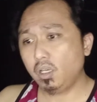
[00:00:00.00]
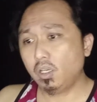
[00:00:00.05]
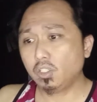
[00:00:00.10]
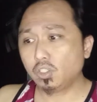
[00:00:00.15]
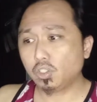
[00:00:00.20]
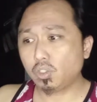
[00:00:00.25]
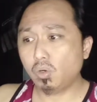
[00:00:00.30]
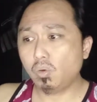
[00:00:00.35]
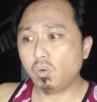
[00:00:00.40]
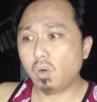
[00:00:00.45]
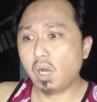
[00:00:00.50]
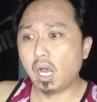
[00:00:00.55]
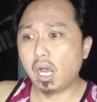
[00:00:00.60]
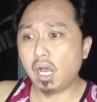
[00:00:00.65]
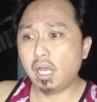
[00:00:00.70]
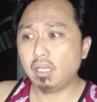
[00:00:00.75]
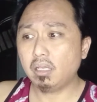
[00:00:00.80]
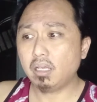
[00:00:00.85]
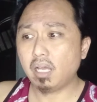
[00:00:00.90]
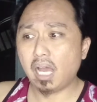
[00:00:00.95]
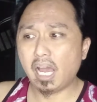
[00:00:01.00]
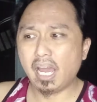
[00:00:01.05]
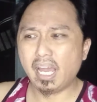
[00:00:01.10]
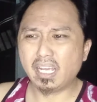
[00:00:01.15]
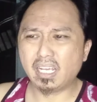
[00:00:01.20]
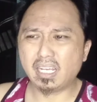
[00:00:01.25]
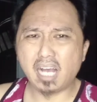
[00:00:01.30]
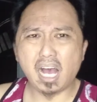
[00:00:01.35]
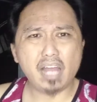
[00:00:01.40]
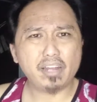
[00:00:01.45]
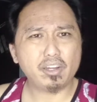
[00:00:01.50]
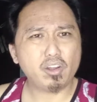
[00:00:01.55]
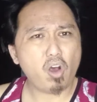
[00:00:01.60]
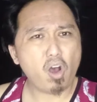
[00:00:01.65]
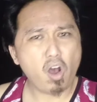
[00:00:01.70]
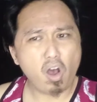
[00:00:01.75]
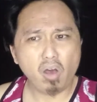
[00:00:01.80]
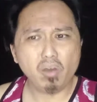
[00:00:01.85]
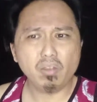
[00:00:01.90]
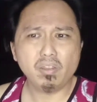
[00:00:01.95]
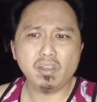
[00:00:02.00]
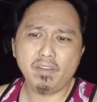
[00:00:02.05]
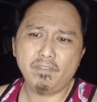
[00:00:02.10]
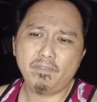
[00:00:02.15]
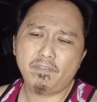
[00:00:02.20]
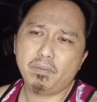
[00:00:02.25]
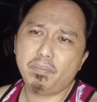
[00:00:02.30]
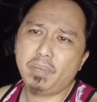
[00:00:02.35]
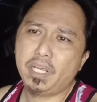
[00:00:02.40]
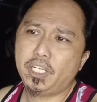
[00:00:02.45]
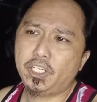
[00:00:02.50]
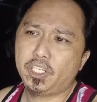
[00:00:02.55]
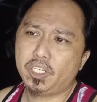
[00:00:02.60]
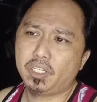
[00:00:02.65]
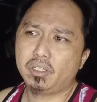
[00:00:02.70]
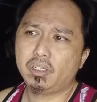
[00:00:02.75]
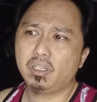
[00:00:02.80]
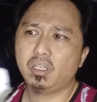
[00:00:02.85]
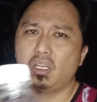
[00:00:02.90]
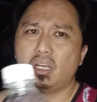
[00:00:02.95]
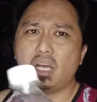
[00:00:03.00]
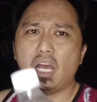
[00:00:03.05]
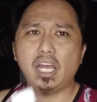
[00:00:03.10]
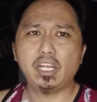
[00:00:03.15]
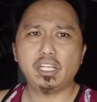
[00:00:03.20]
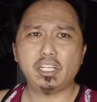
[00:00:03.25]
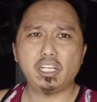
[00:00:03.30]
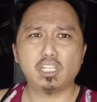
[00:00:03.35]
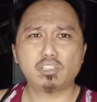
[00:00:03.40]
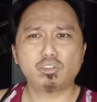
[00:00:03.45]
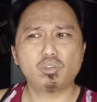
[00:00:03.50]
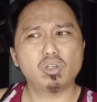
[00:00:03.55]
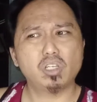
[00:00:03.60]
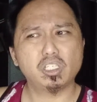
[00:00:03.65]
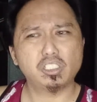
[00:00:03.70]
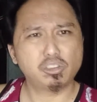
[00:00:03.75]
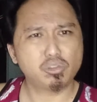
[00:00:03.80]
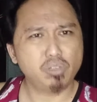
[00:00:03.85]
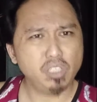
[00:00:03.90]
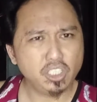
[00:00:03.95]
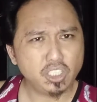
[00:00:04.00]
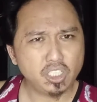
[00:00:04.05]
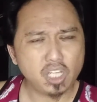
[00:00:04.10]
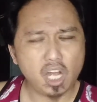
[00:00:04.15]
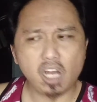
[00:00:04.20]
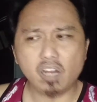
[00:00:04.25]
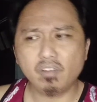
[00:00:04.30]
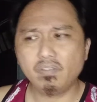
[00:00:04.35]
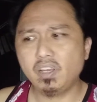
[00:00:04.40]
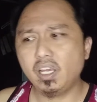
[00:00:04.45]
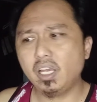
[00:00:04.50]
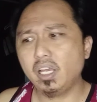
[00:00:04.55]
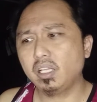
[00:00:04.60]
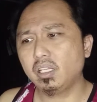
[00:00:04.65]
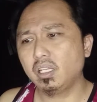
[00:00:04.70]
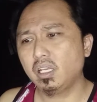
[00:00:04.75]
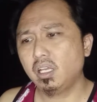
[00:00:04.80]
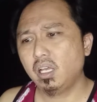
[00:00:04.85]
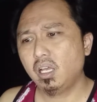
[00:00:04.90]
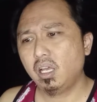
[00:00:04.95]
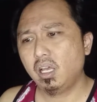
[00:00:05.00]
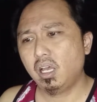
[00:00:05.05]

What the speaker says: So I got all the information. I took a screenshot of it.